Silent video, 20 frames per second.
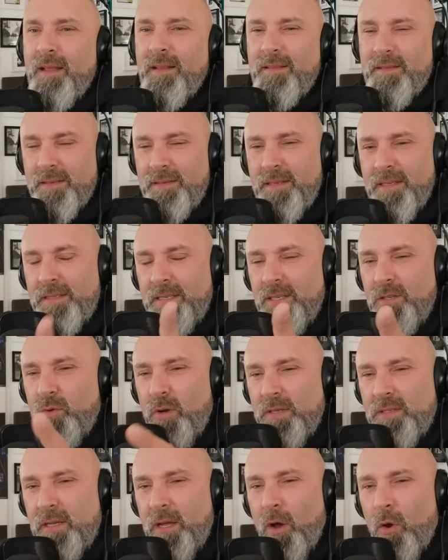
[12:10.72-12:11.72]
that's
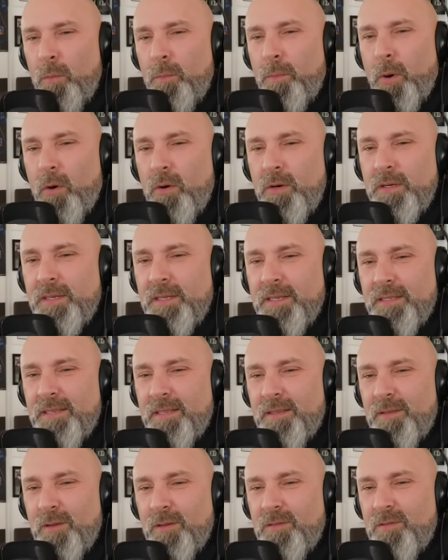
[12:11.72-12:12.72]
interesting. How important is
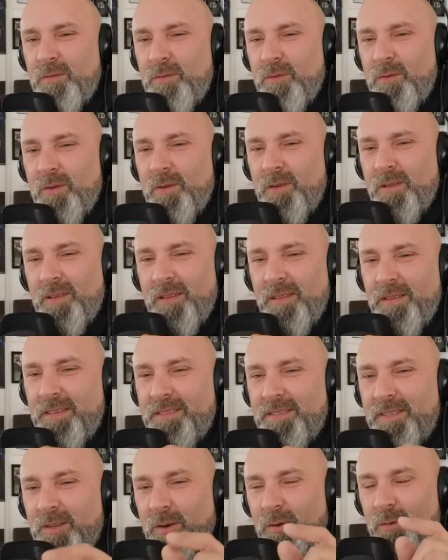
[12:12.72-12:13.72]
it not to
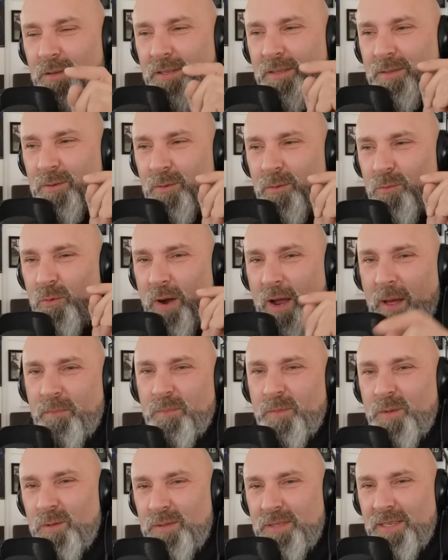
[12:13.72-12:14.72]
listen only to rap
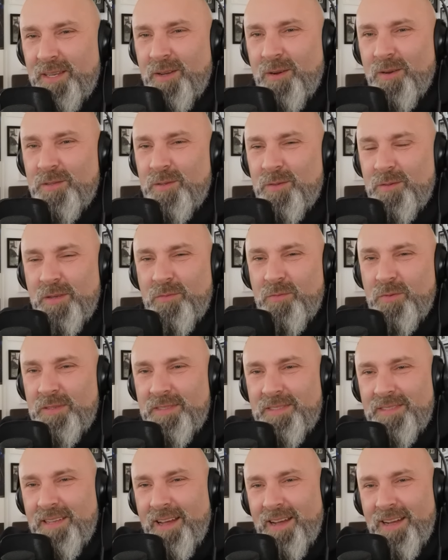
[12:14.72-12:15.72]
music or to different
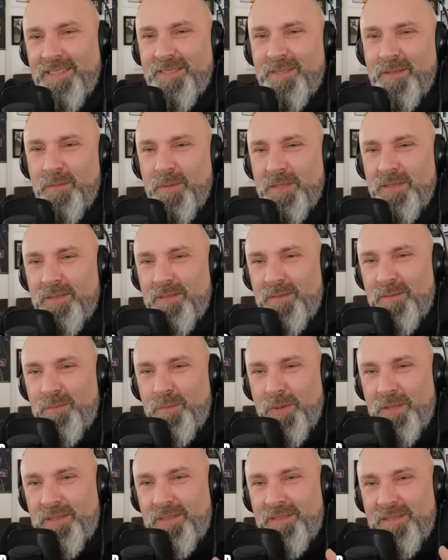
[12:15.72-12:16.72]
styles, but
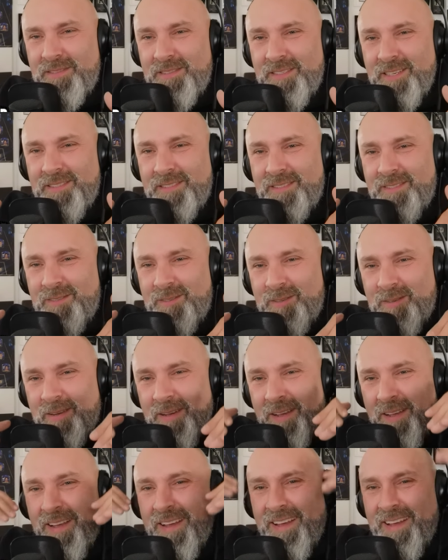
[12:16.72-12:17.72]
but just to
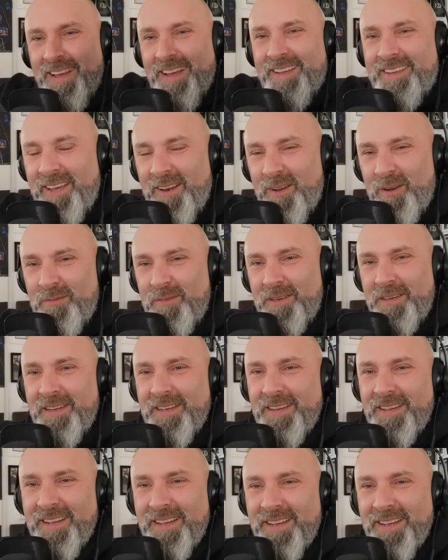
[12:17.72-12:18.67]
get over it?